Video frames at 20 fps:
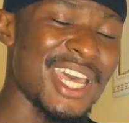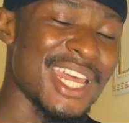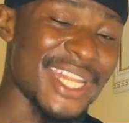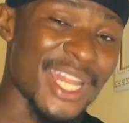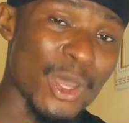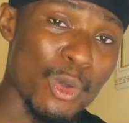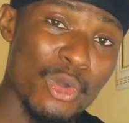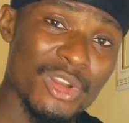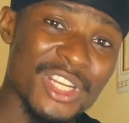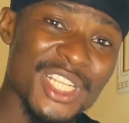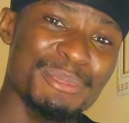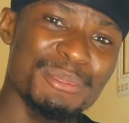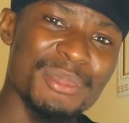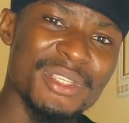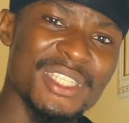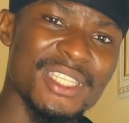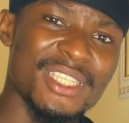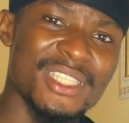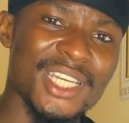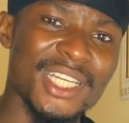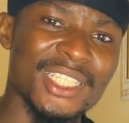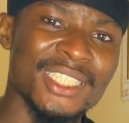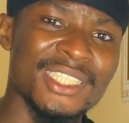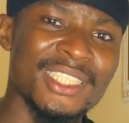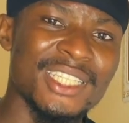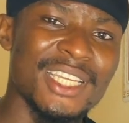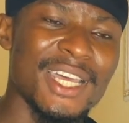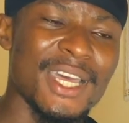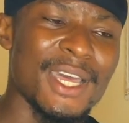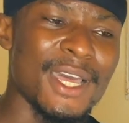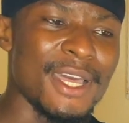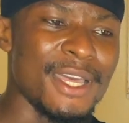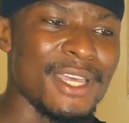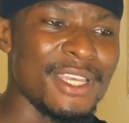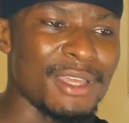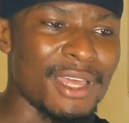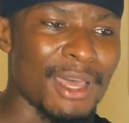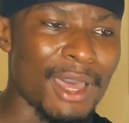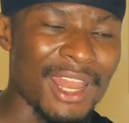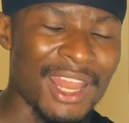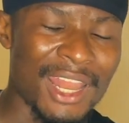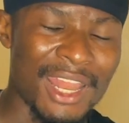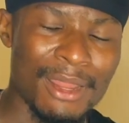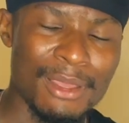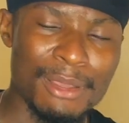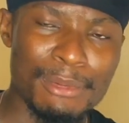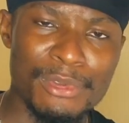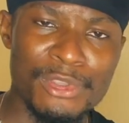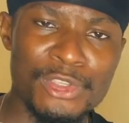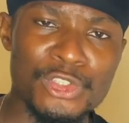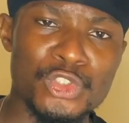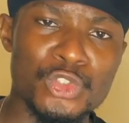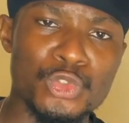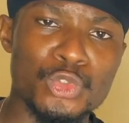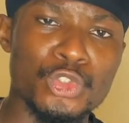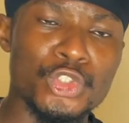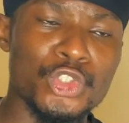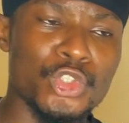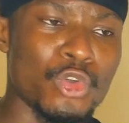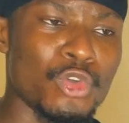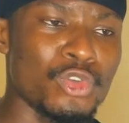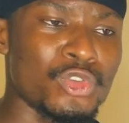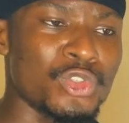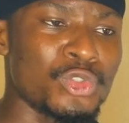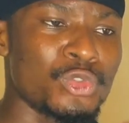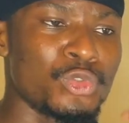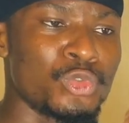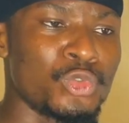Now, what this means is that institutions,